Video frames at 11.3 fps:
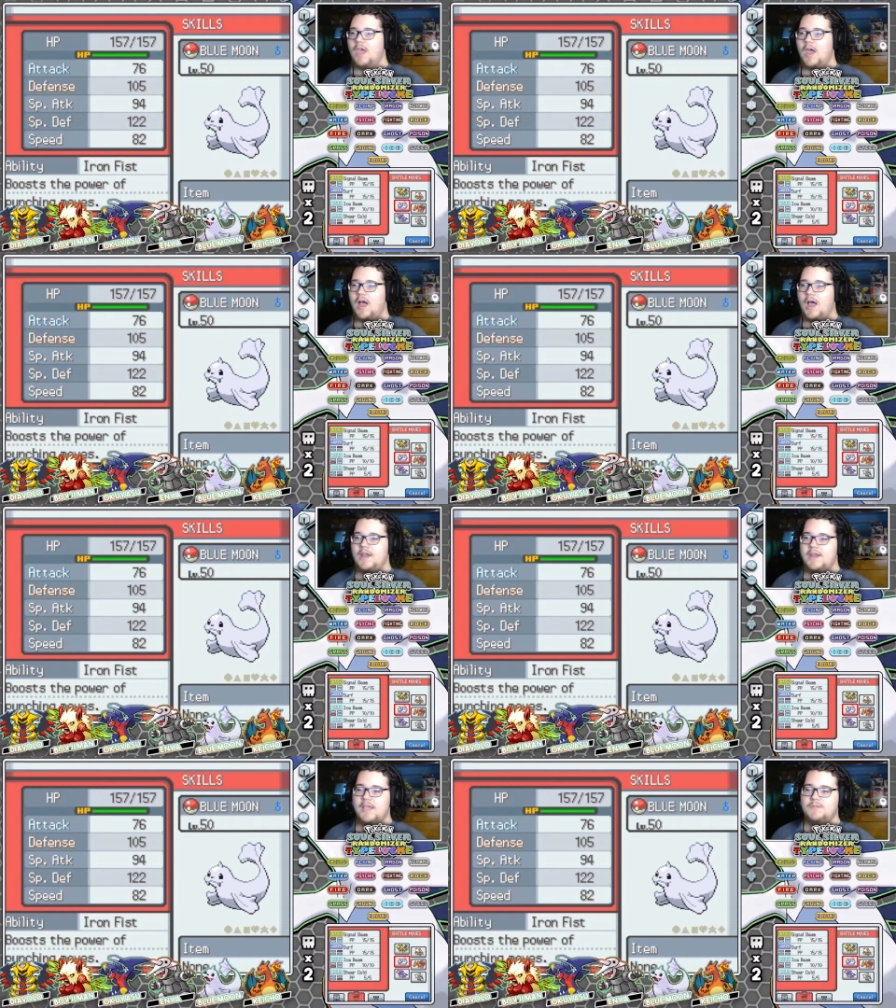
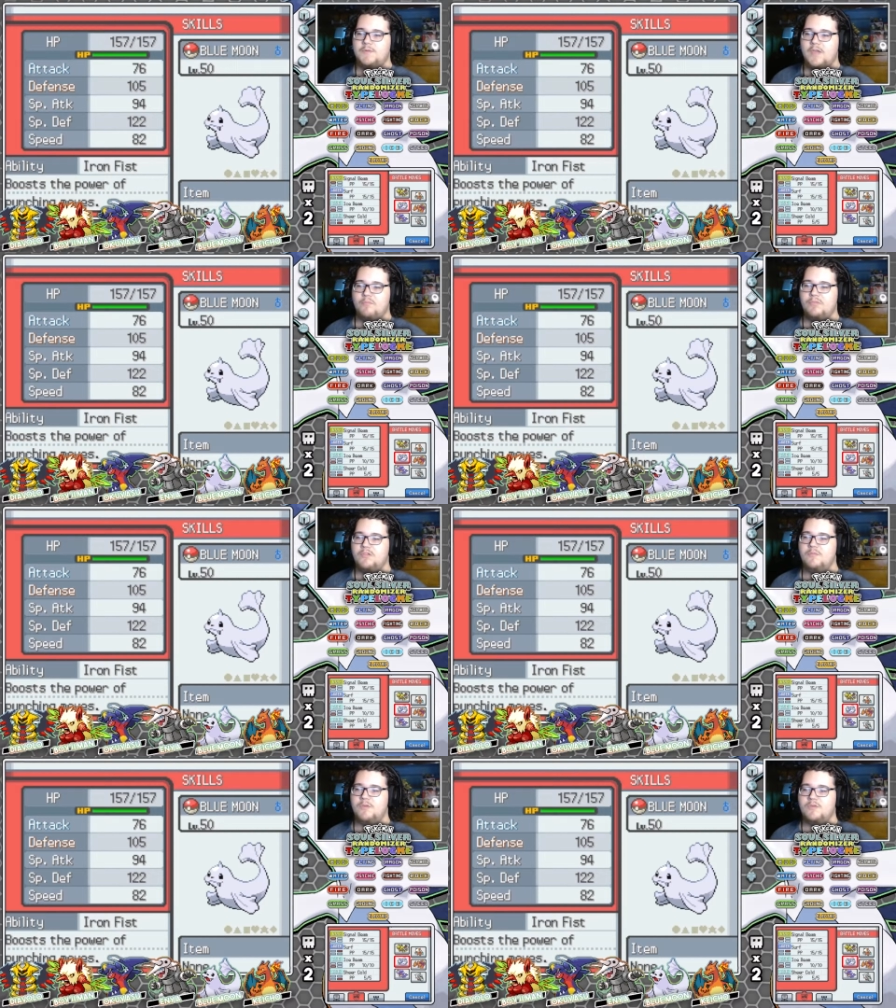Next, we have Blue
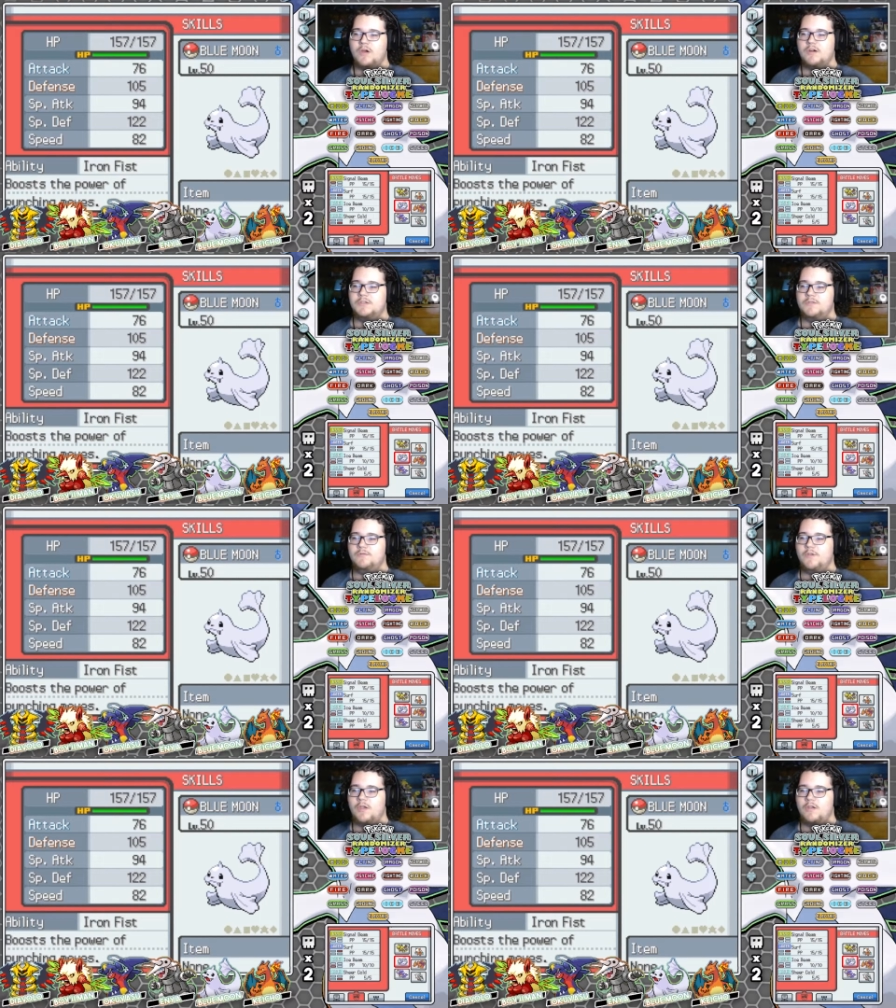Moon, our
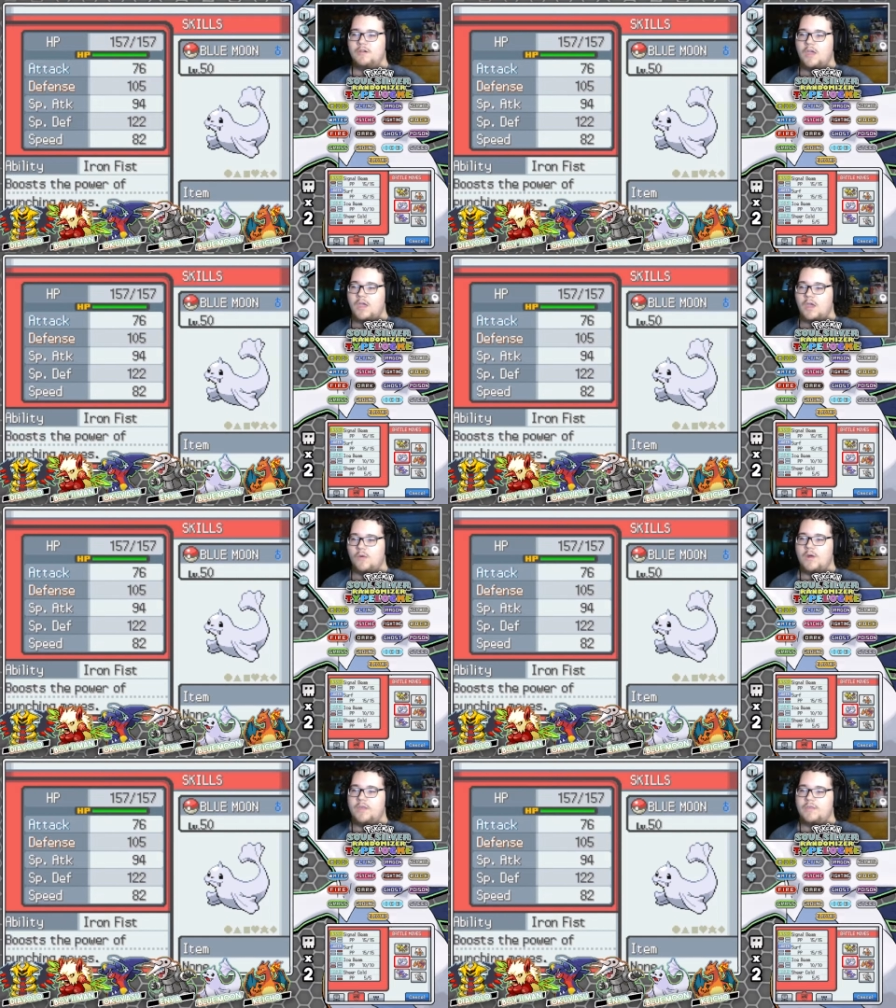Dugong,
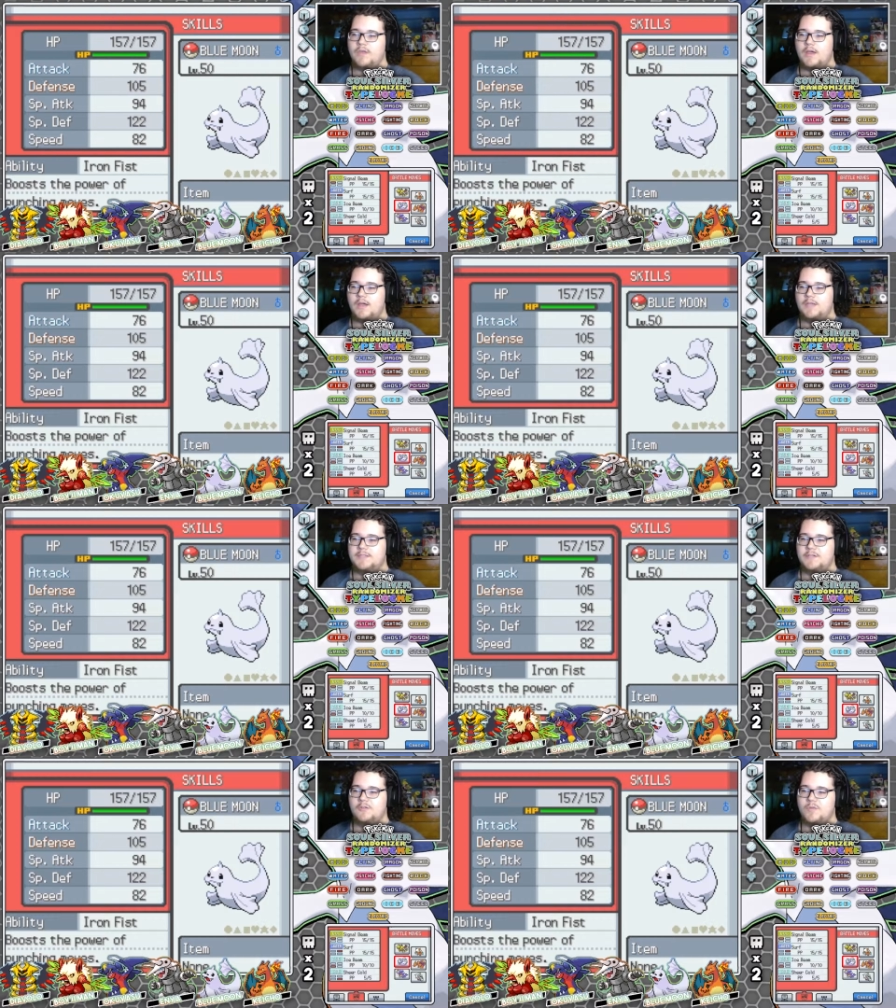with
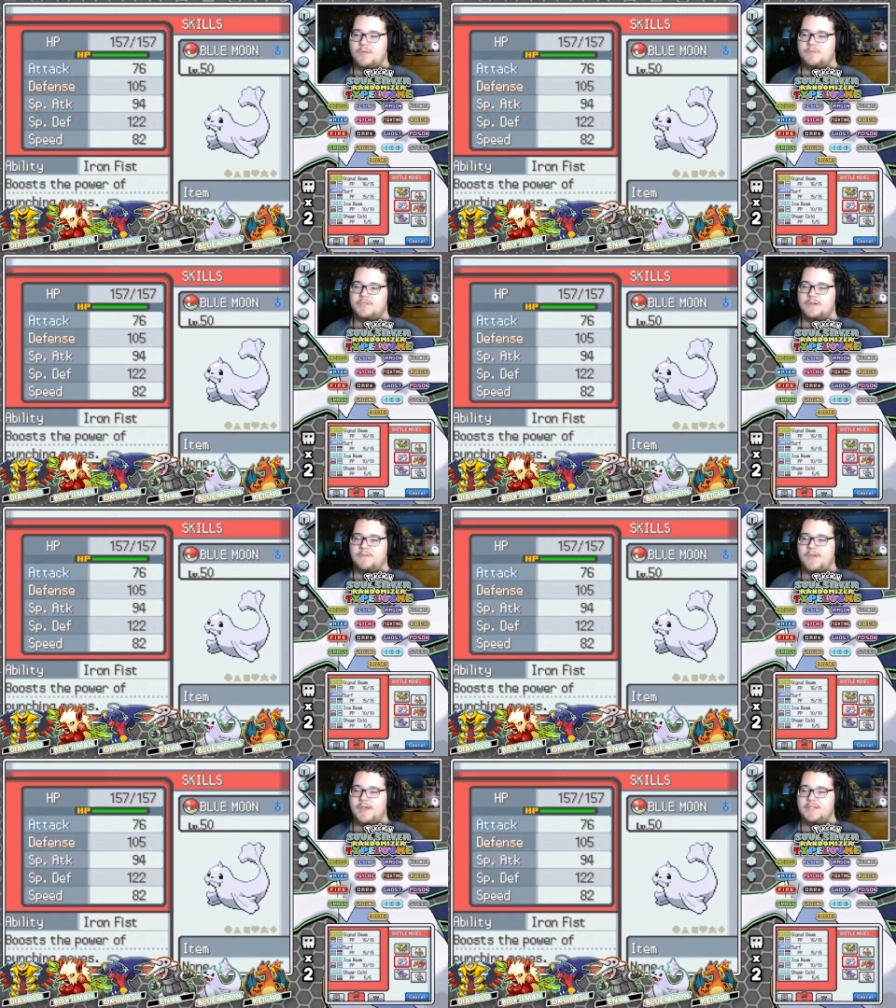Signal Beam, Surf,
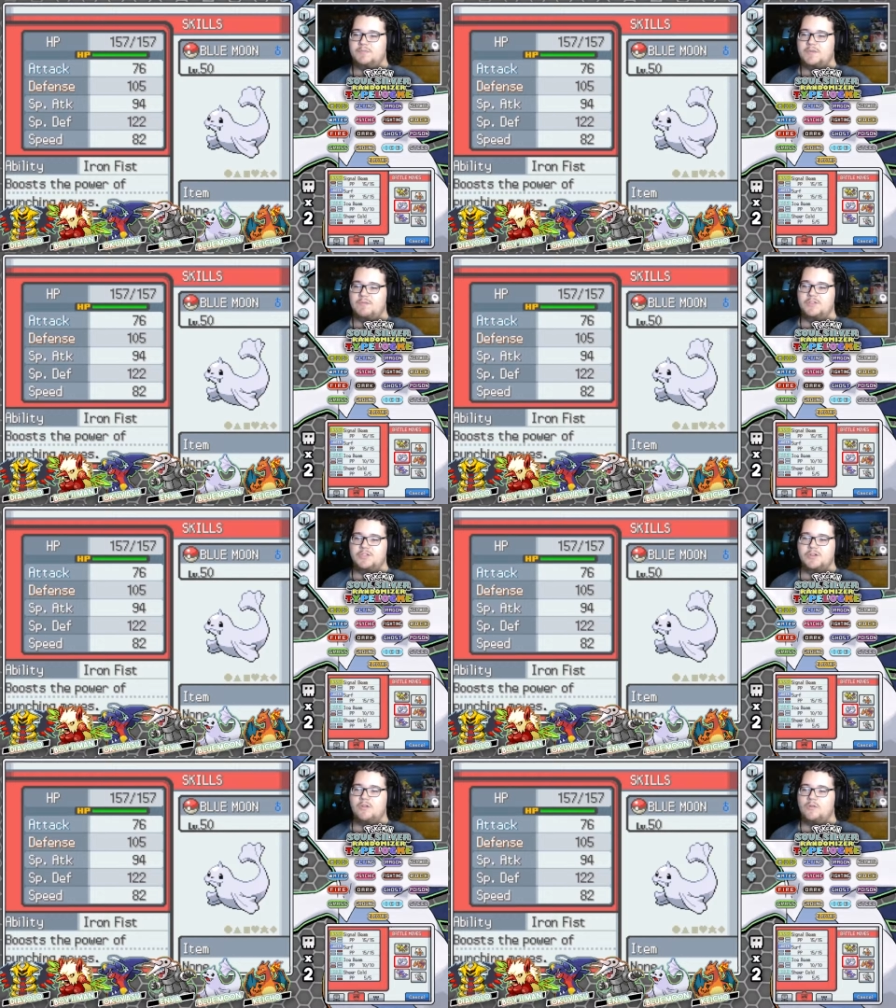Ice Beam, and
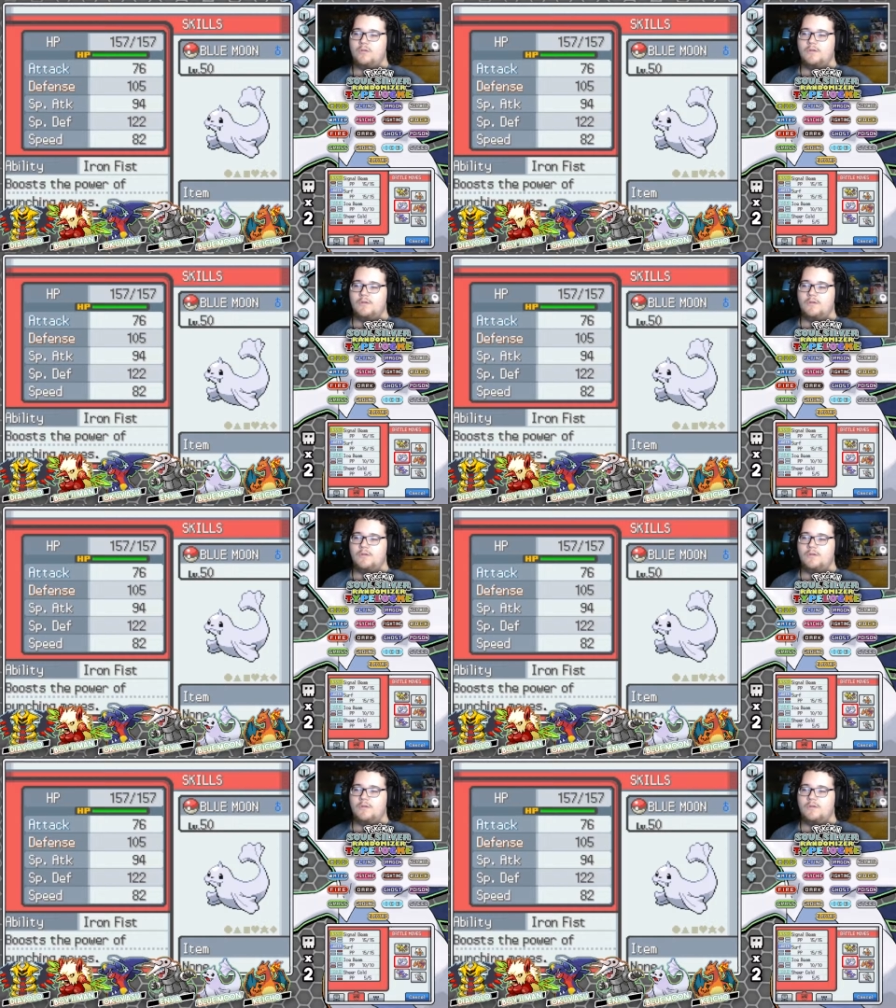Sheer Cold.